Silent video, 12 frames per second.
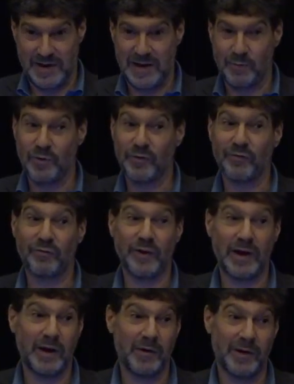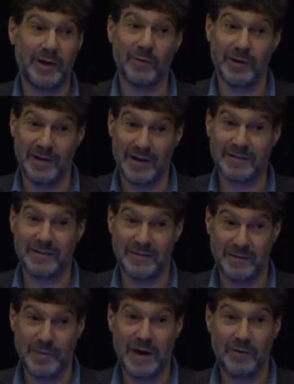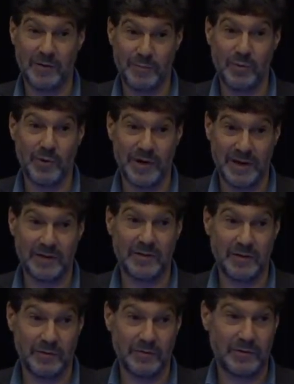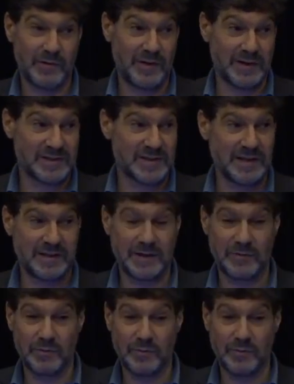and was very reluctant about reporting it to the extent it